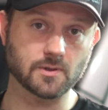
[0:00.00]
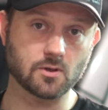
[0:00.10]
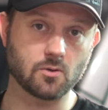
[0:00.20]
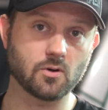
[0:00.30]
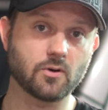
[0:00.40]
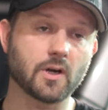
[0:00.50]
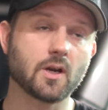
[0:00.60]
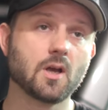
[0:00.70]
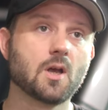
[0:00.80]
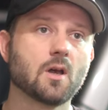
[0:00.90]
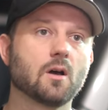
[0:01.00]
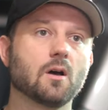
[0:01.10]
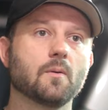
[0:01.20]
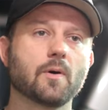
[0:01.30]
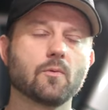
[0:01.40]
about, the cornering.
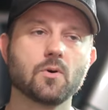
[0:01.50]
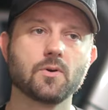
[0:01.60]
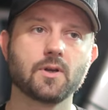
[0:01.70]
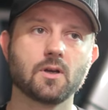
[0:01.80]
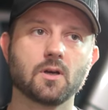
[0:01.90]
I rode in